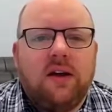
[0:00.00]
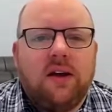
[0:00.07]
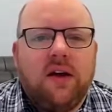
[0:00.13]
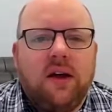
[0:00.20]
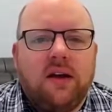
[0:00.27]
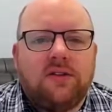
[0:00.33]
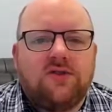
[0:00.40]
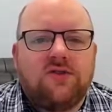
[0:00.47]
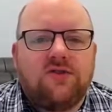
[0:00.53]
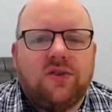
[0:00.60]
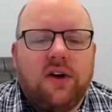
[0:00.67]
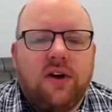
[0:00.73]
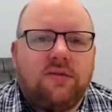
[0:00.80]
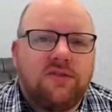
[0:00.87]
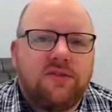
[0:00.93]
and
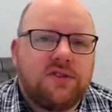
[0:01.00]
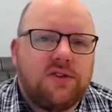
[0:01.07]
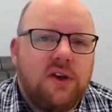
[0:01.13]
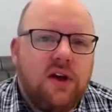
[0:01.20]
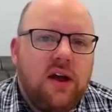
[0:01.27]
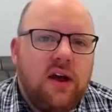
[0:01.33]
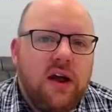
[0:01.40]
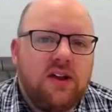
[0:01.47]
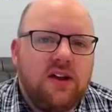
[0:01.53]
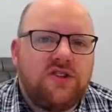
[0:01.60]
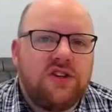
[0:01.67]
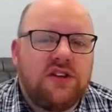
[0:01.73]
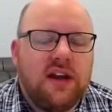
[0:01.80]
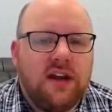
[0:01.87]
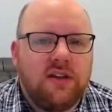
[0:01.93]
try and just
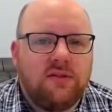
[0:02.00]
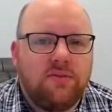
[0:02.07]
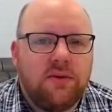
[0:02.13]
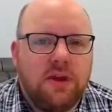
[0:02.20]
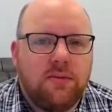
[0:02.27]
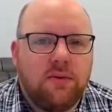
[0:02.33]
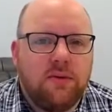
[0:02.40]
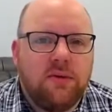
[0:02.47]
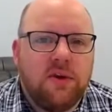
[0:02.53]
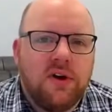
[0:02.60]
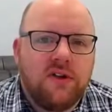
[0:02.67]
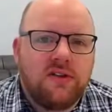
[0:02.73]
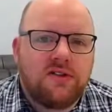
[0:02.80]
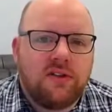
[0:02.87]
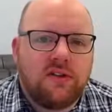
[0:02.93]
educate people
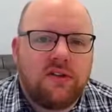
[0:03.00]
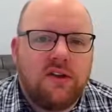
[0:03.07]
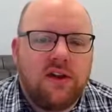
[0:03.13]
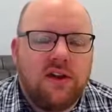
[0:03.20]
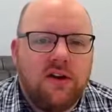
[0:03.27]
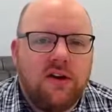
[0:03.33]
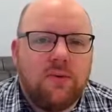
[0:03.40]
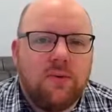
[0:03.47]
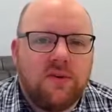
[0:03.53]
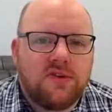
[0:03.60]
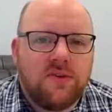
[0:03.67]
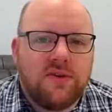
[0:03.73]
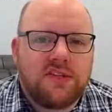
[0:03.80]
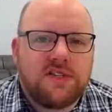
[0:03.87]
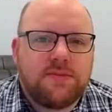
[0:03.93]
so they know what to
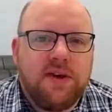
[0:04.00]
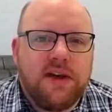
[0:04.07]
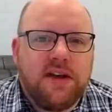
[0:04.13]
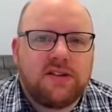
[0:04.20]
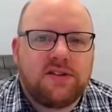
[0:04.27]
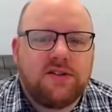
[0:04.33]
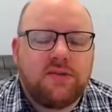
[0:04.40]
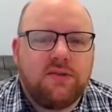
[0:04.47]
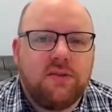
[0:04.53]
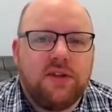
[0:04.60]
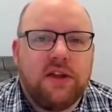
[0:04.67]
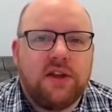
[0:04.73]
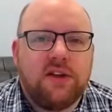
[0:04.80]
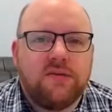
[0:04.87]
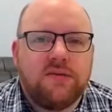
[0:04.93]
expect when they
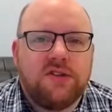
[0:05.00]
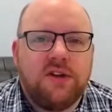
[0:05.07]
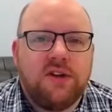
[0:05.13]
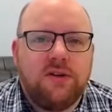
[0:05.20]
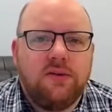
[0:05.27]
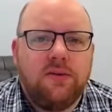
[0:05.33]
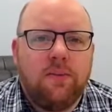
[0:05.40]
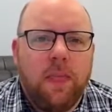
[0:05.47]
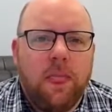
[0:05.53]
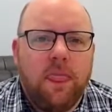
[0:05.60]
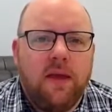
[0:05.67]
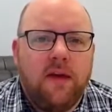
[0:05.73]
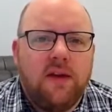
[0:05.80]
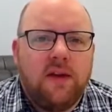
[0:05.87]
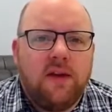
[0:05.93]
come to you.
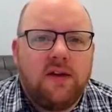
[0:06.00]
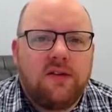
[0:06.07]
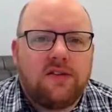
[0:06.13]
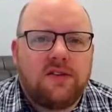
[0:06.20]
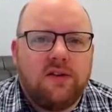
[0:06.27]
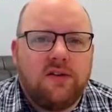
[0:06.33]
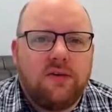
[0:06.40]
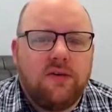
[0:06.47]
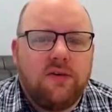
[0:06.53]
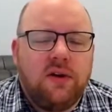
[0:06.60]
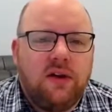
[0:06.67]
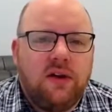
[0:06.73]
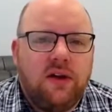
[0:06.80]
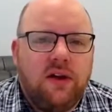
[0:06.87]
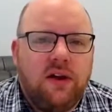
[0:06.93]
So
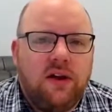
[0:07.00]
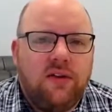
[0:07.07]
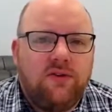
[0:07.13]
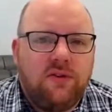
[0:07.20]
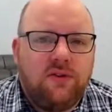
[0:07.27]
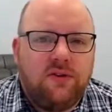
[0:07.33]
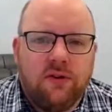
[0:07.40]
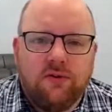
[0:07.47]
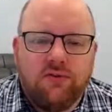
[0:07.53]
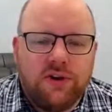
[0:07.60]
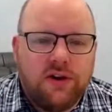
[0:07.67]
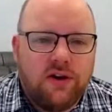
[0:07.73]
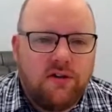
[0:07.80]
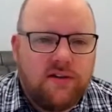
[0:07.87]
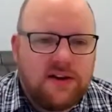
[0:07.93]
if you're running
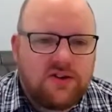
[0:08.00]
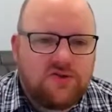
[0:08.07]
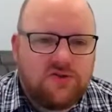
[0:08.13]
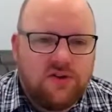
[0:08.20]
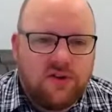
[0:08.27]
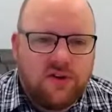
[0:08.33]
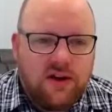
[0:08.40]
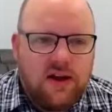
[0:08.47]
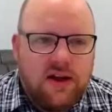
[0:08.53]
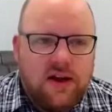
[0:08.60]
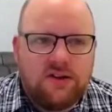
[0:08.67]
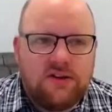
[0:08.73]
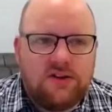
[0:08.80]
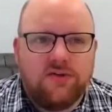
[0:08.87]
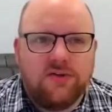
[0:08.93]
a restaurant
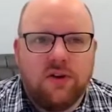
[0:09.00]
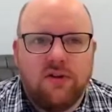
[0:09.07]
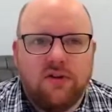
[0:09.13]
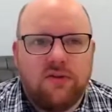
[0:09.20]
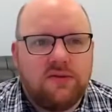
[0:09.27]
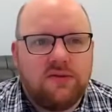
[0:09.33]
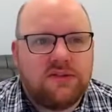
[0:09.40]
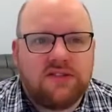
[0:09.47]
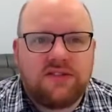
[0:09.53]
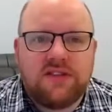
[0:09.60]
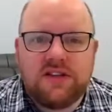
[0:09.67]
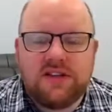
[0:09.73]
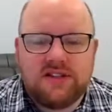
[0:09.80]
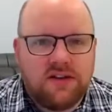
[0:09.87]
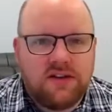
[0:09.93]
and you've got
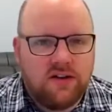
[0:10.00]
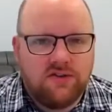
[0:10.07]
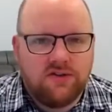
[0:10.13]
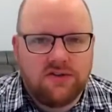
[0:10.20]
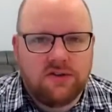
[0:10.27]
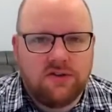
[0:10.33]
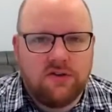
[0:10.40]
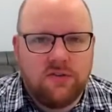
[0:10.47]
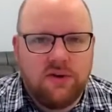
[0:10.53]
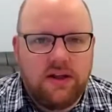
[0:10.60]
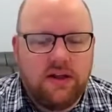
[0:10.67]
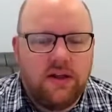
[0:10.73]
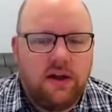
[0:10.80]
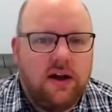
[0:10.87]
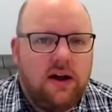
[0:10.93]
60 covers normally
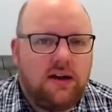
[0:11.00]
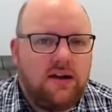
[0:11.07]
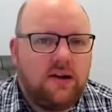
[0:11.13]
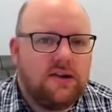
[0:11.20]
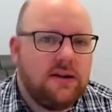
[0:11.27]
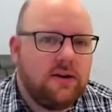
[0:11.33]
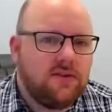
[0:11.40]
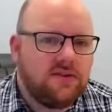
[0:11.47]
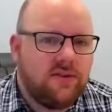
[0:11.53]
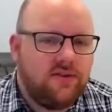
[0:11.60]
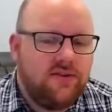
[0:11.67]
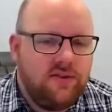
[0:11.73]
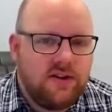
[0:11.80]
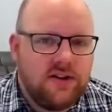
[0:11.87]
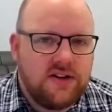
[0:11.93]
and you're down to
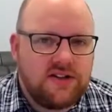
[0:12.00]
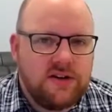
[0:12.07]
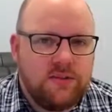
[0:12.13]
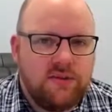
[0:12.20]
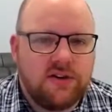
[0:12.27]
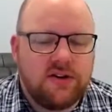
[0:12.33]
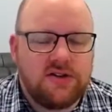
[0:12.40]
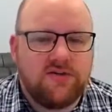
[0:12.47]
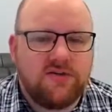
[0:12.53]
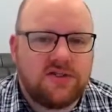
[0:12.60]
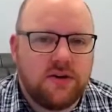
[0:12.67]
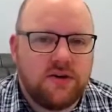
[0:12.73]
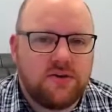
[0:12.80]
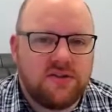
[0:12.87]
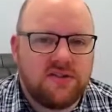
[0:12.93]
30 because of
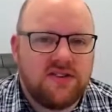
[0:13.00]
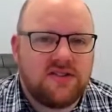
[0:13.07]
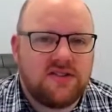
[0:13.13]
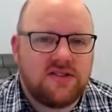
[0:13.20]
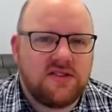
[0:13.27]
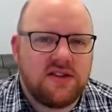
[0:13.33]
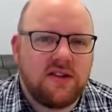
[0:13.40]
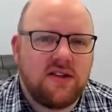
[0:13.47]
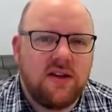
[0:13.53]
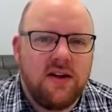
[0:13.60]
social distancing,